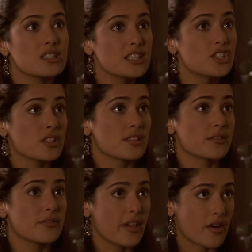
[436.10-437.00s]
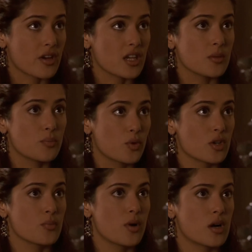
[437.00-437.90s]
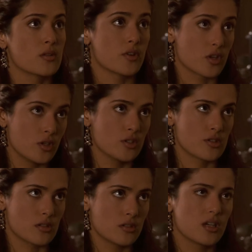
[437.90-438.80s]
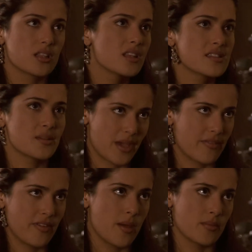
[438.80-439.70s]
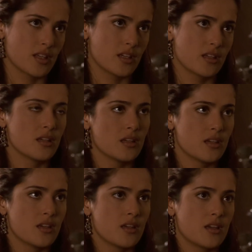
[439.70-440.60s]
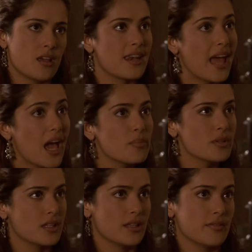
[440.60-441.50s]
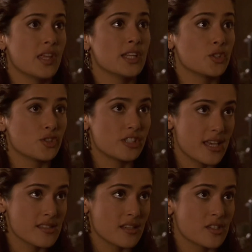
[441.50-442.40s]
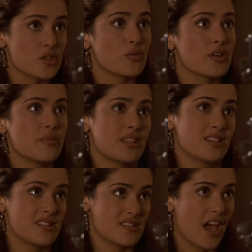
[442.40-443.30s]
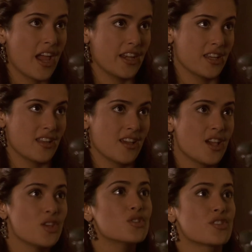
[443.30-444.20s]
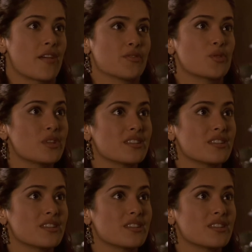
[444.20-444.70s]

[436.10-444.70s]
Religion is a very important part of our culture, at least in my family. And I believe that your destiny has already been decided. You just have